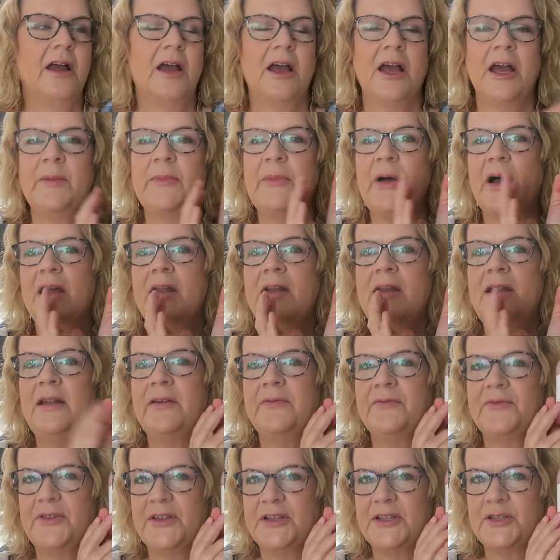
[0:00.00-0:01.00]
Um, I
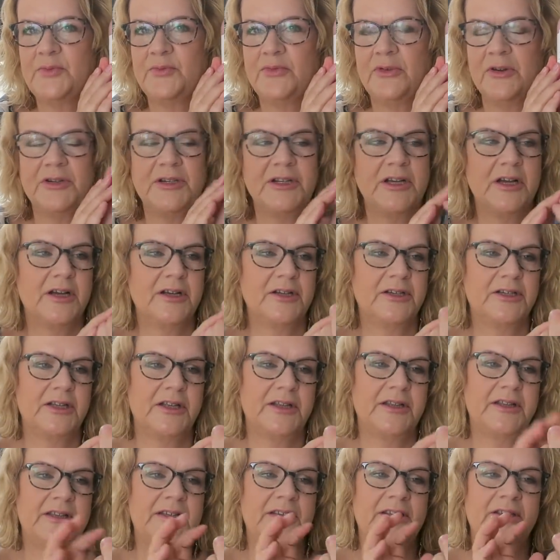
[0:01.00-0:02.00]
love this product.
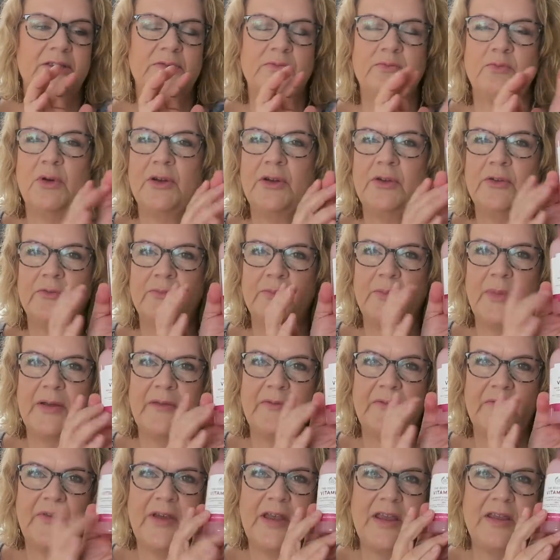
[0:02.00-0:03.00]
This is one of my
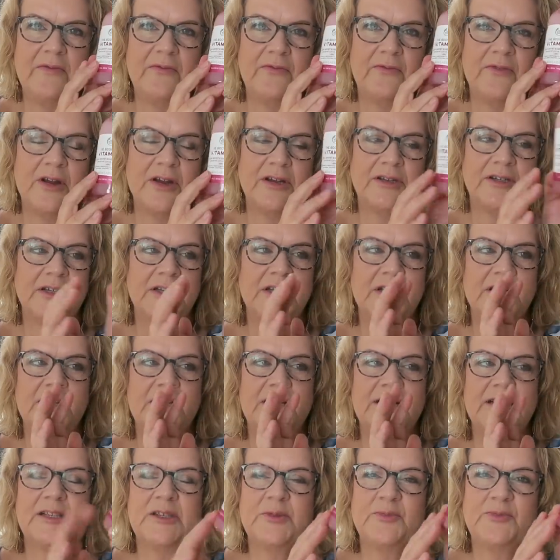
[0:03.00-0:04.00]
favourite
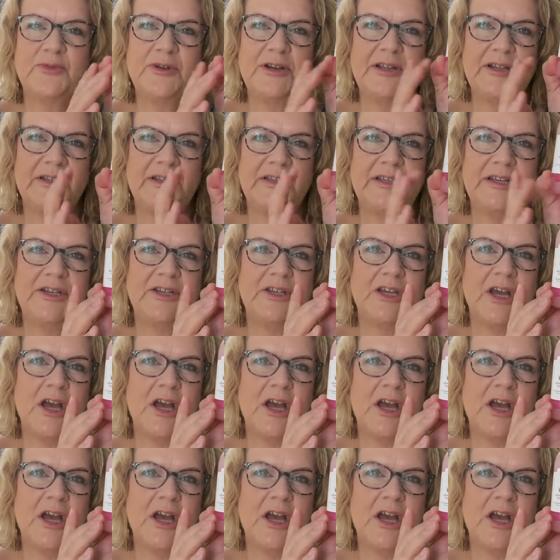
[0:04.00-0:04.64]
spritzy